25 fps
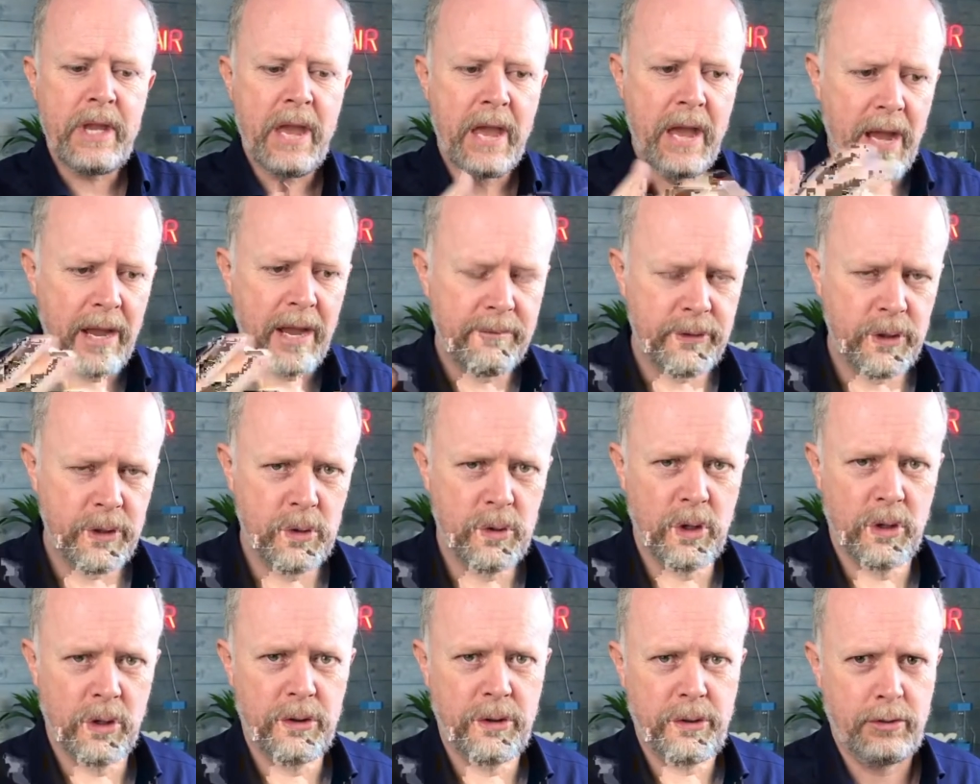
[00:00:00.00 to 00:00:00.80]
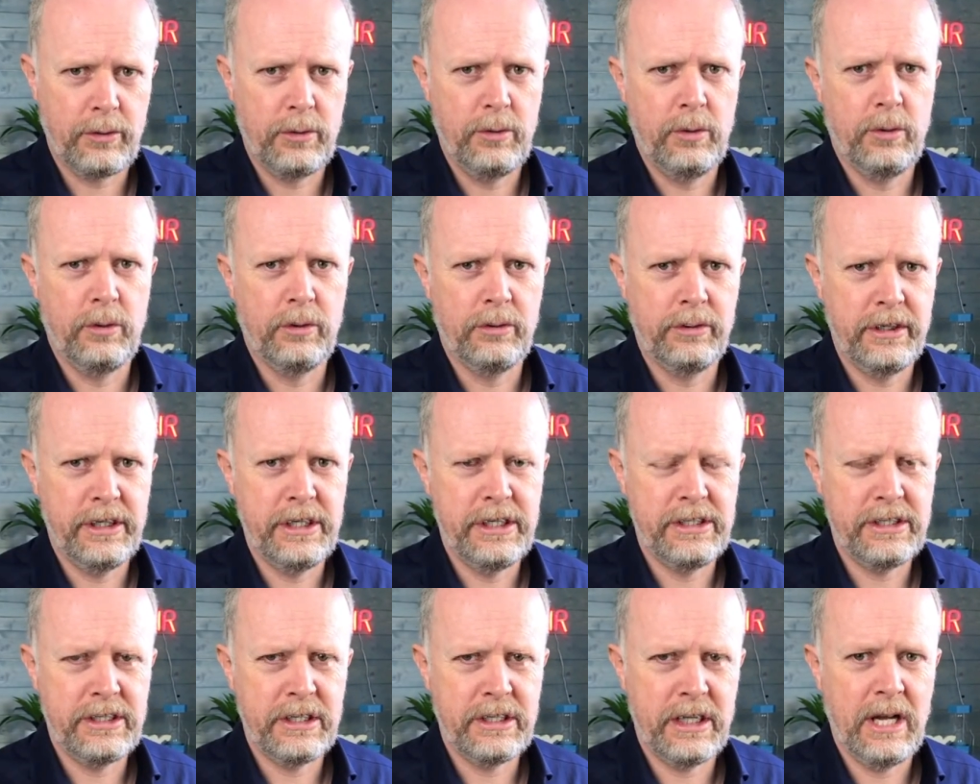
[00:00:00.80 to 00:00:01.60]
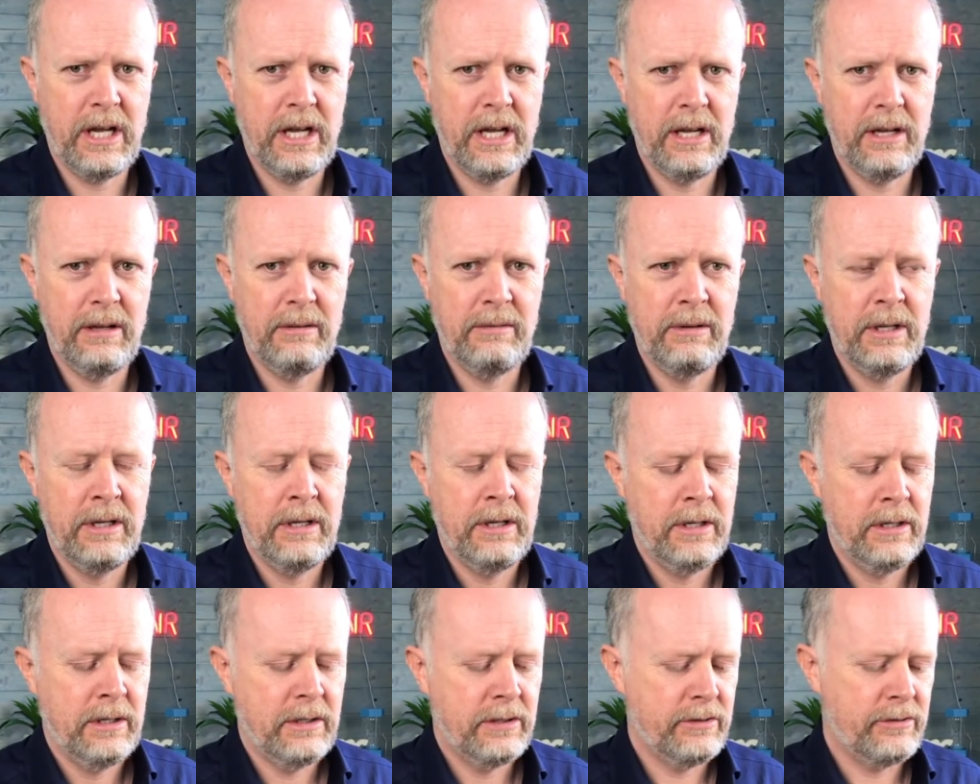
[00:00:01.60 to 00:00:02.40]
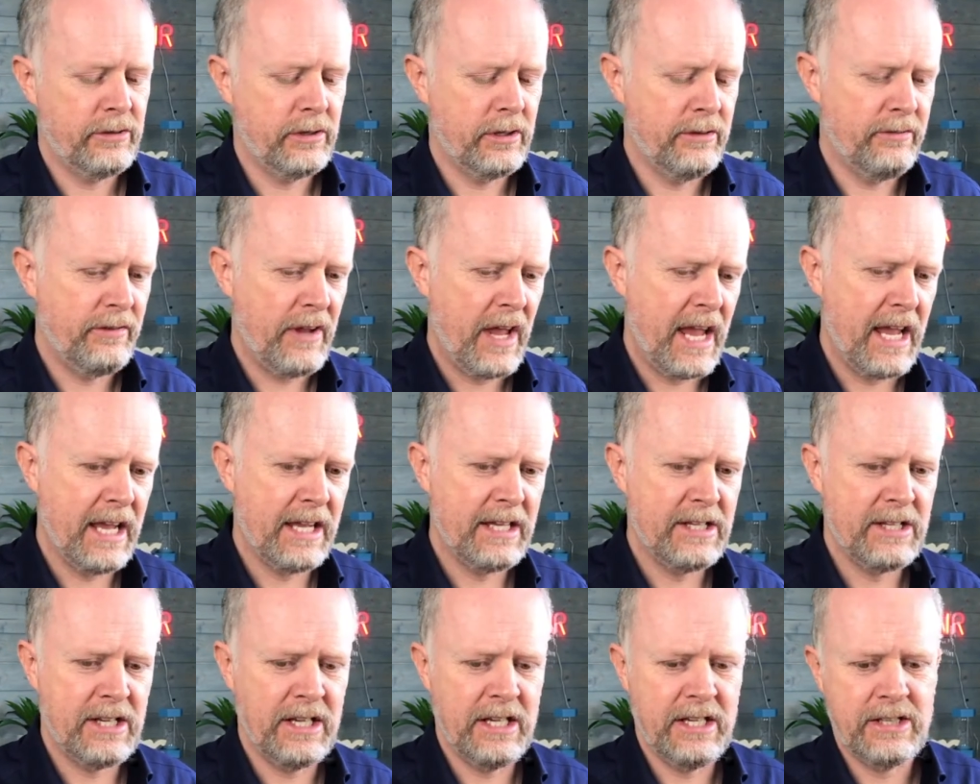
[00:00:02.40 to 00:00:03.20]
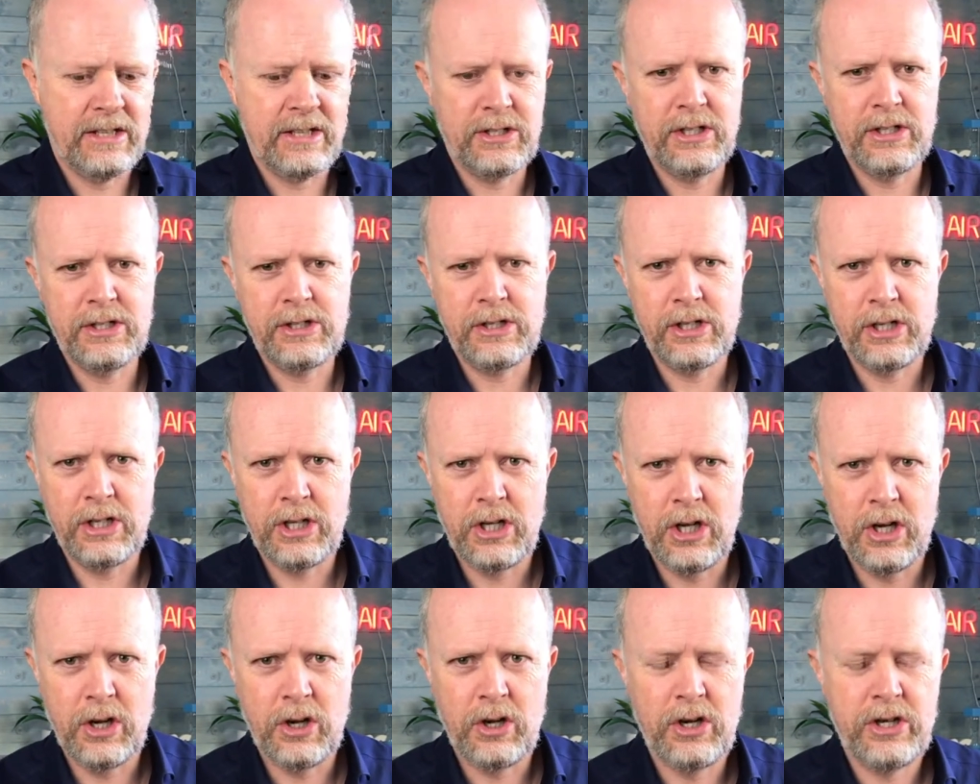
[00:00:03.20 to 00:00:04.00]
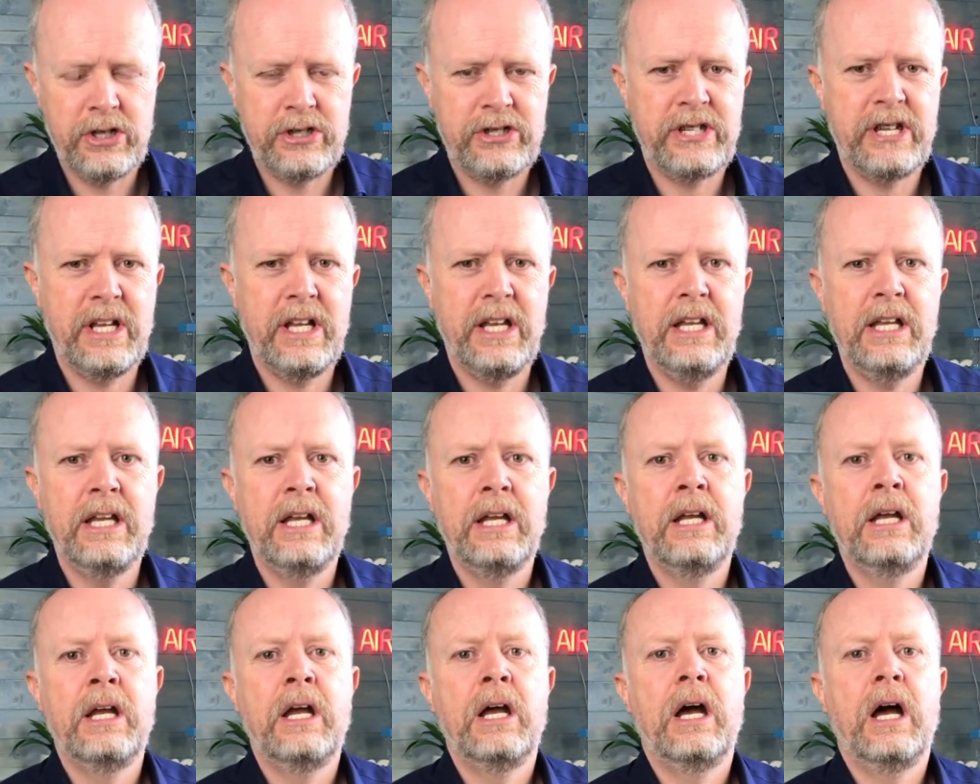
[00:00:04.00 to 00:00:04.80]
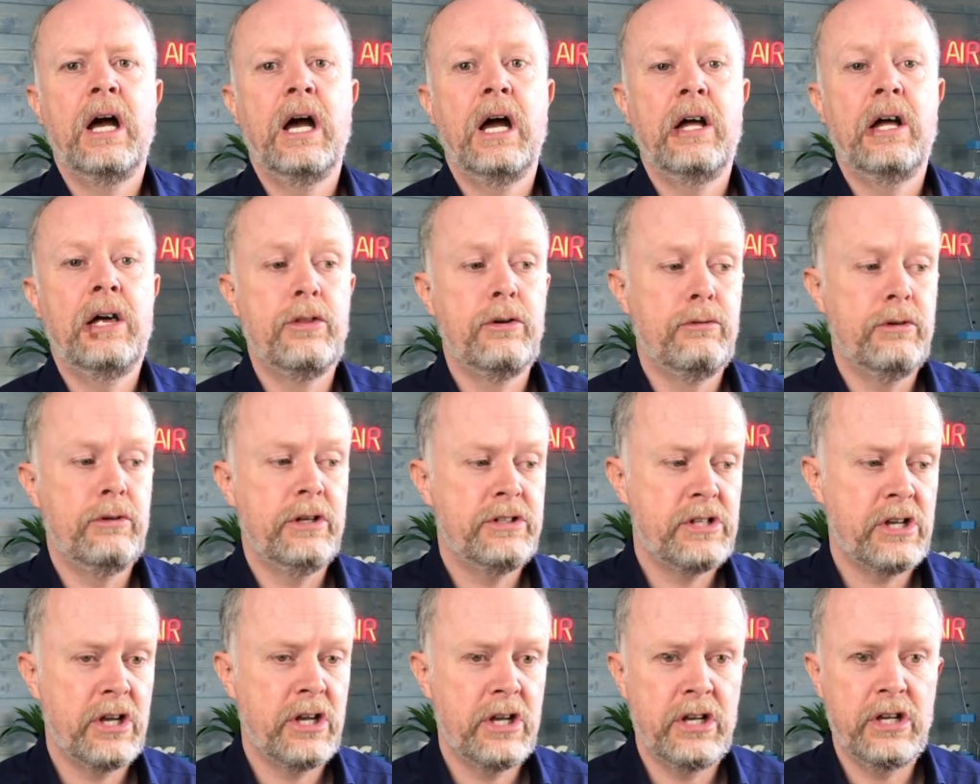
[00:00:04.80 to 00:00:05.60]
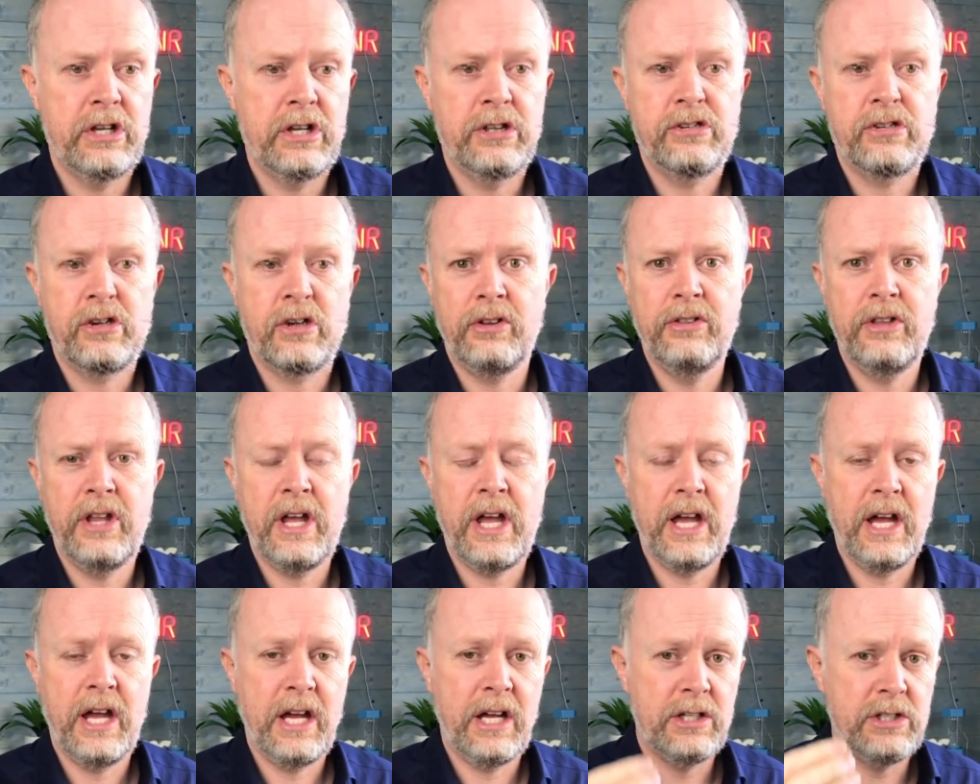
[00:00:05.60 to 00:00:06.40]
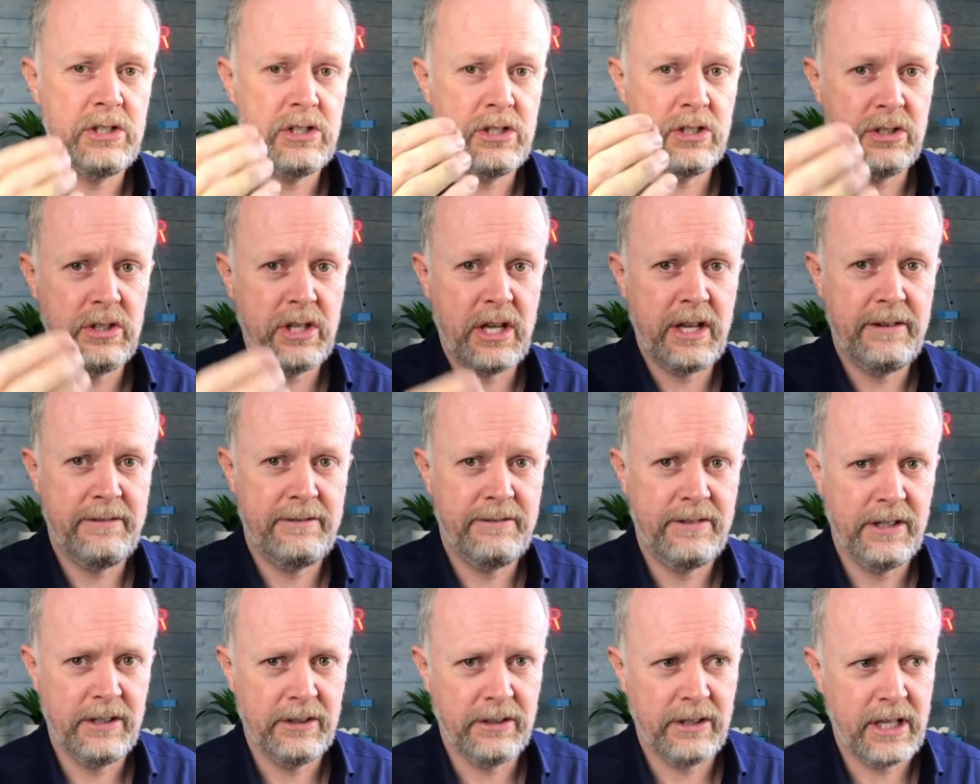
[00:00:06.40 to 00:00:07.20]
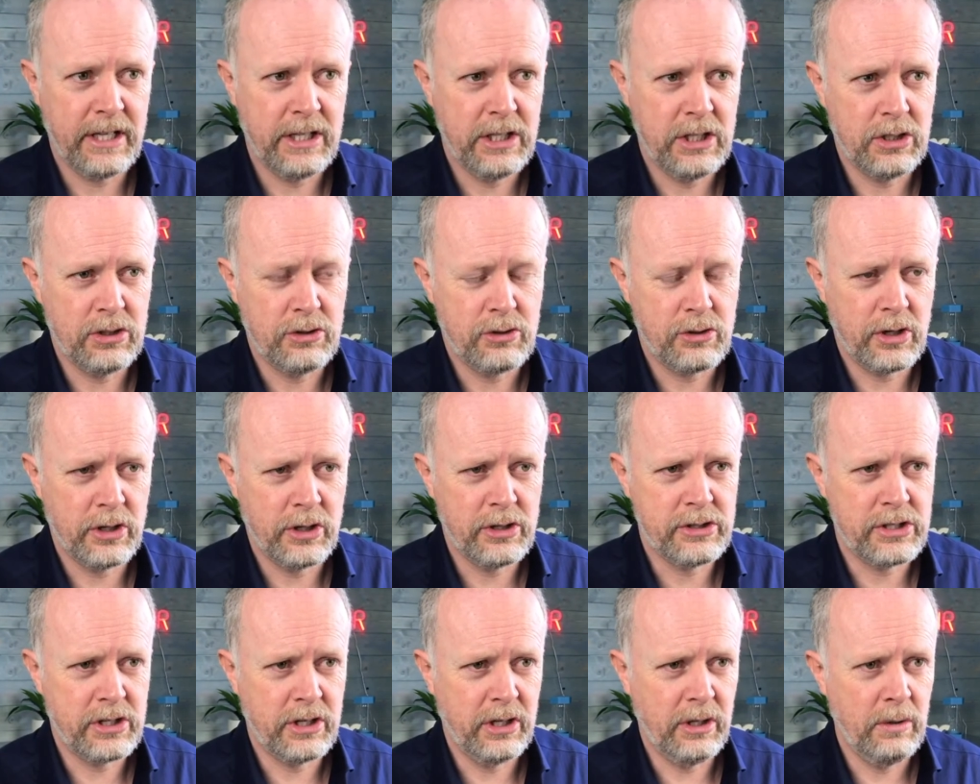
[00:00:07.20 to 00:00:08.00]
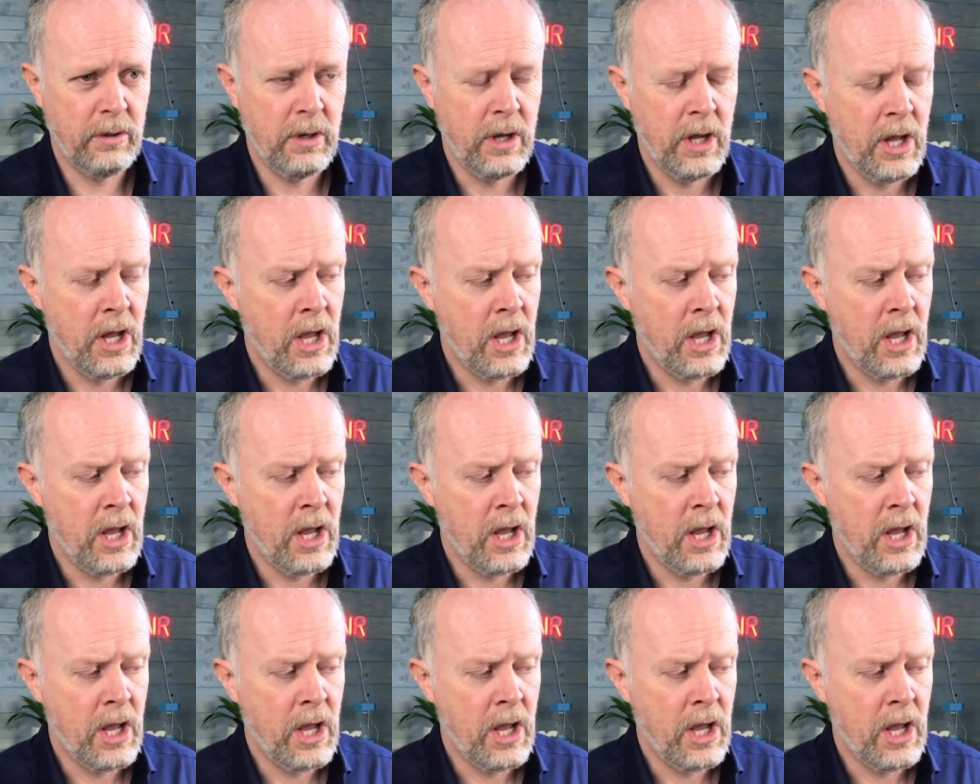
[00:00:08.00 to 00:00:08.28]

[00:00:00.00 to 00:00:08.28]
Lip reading: Have you gone through all these sort of exits, the security, the returns on there, and do they feel they can trust you?